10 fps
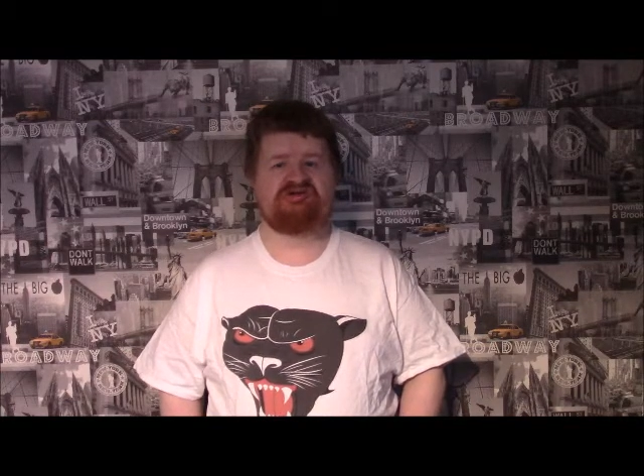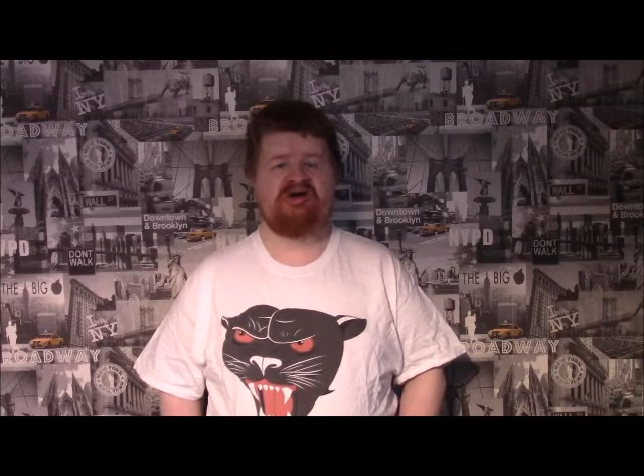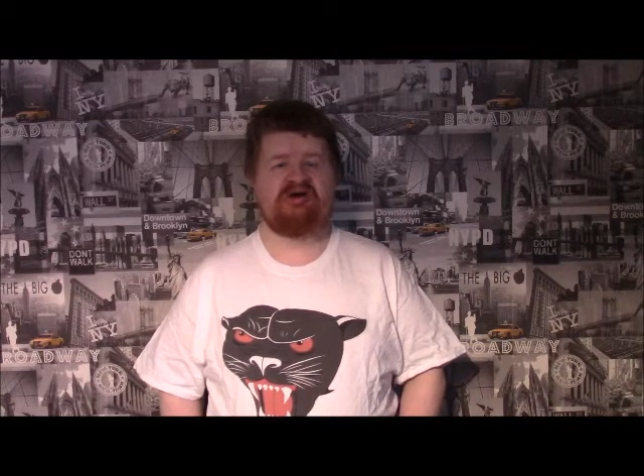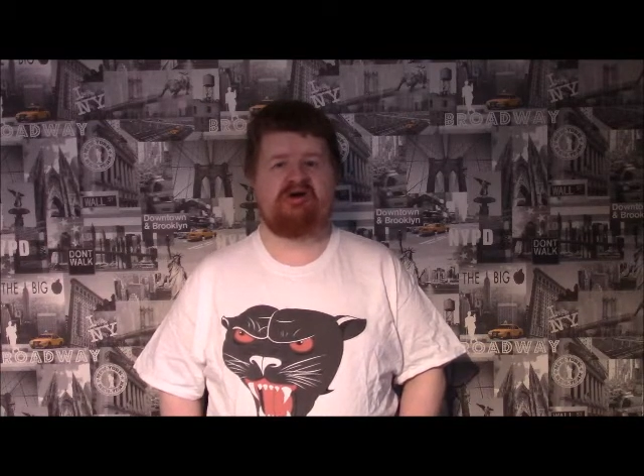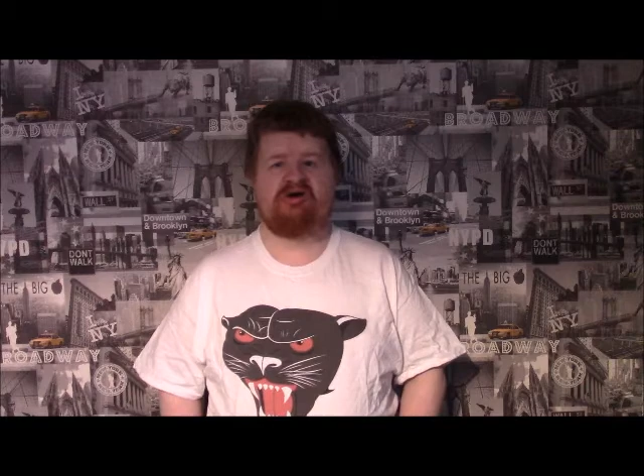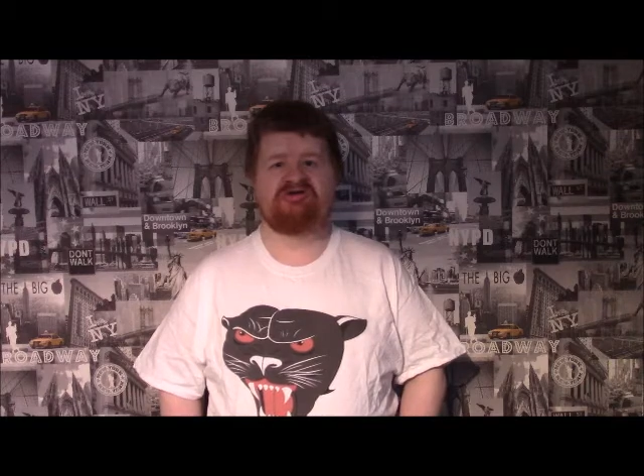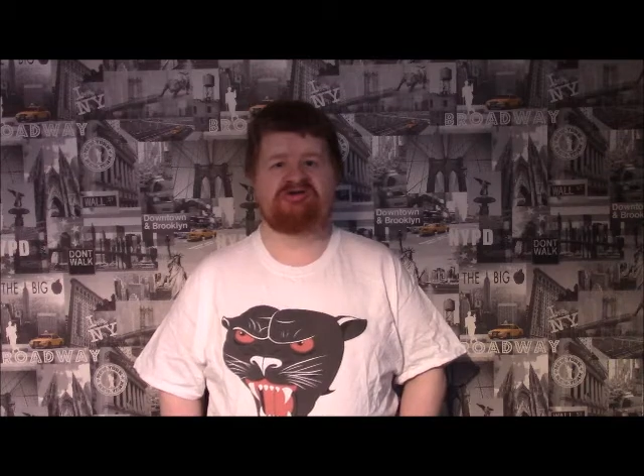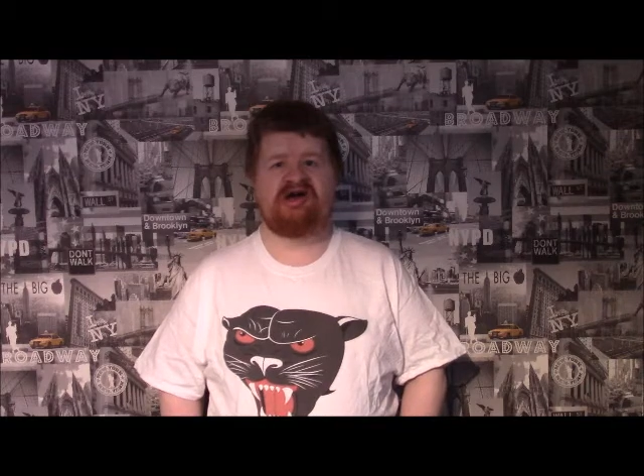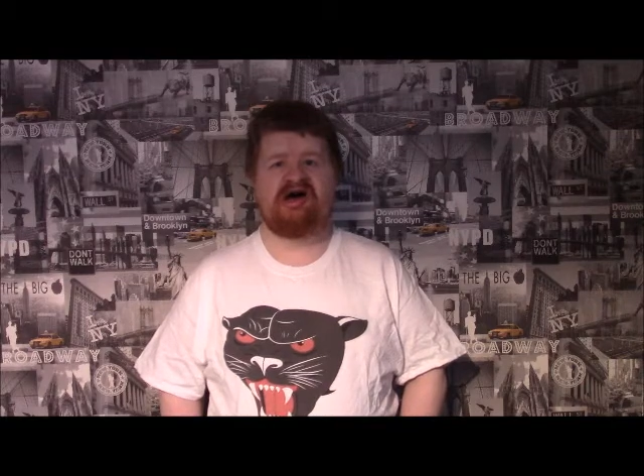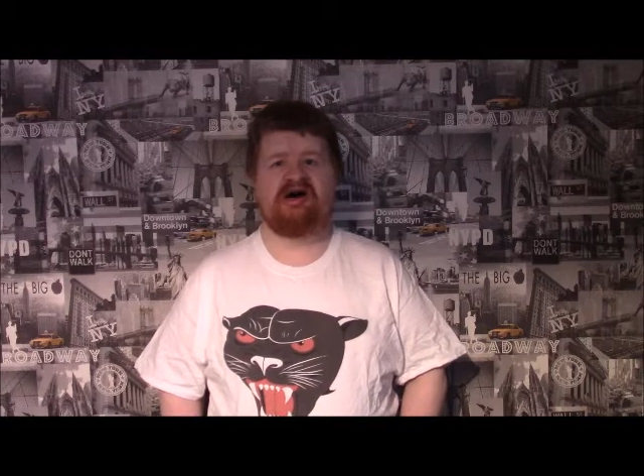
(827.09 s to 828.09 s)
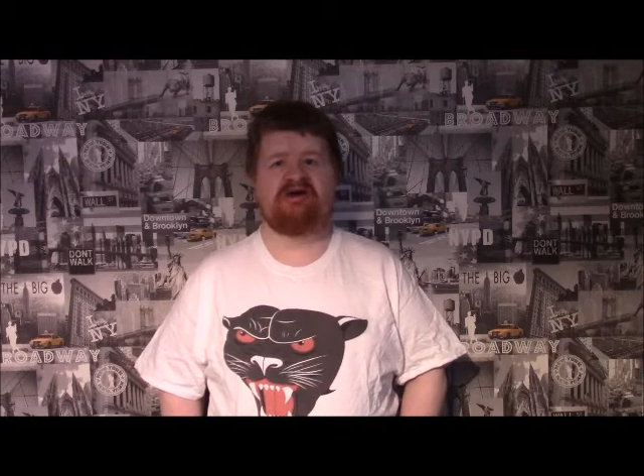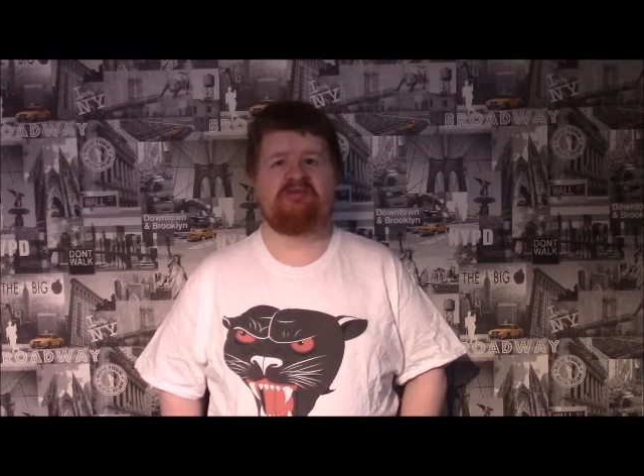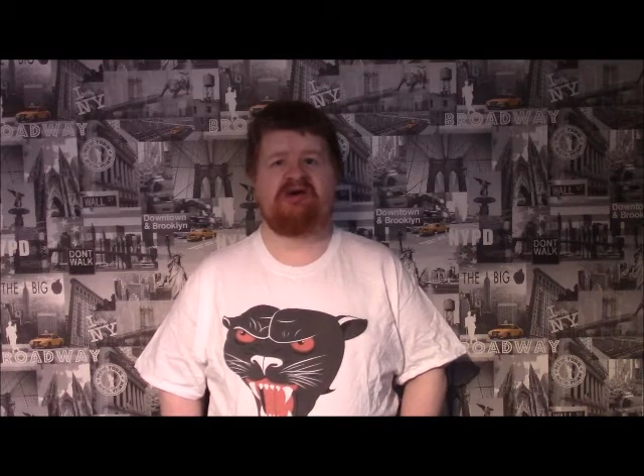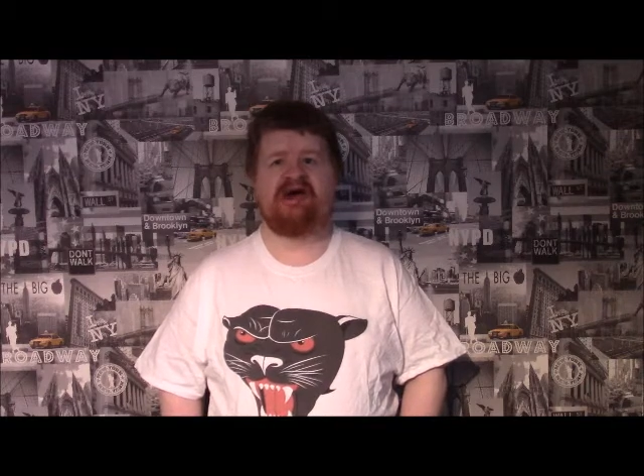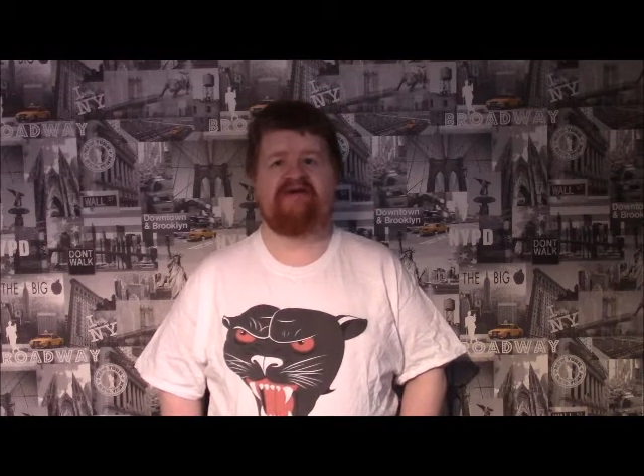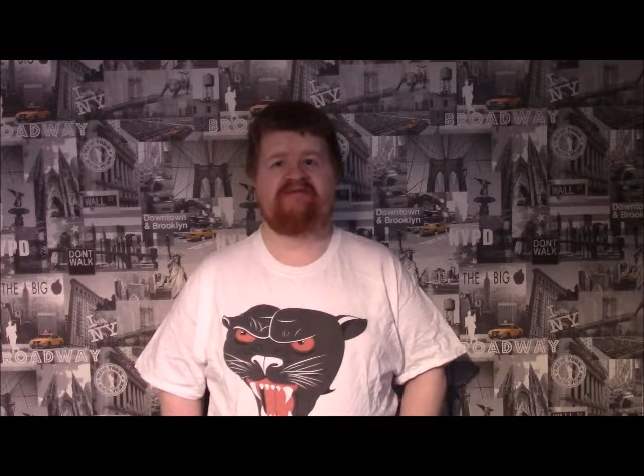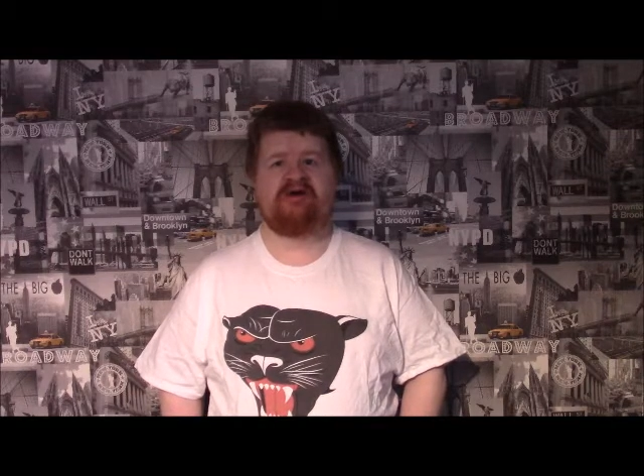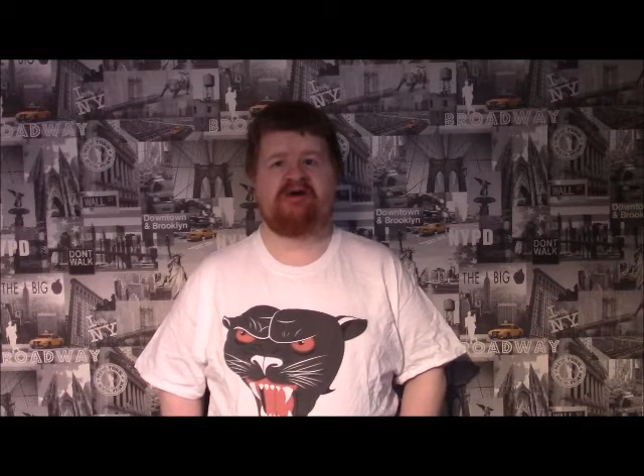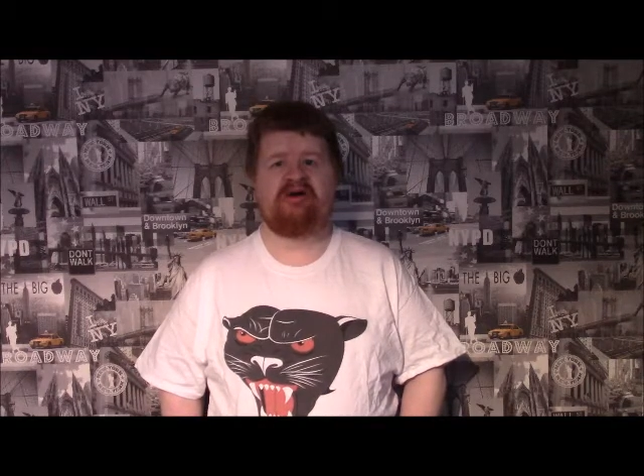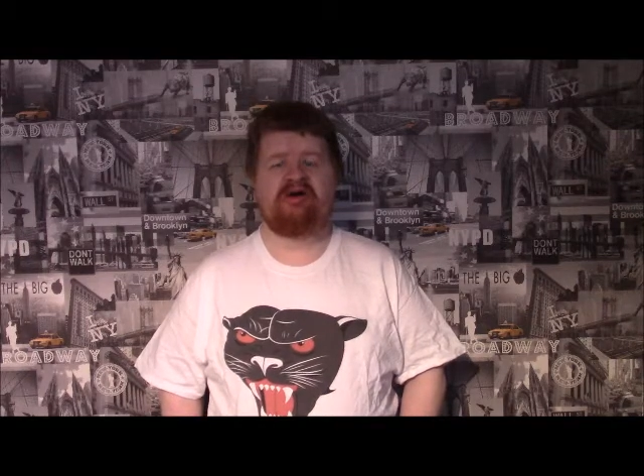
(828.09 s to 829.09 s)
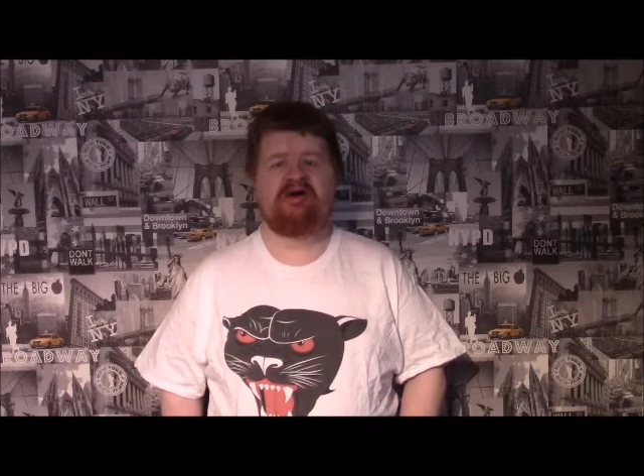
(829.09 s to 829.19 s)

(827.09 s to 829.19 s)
contract, whatever,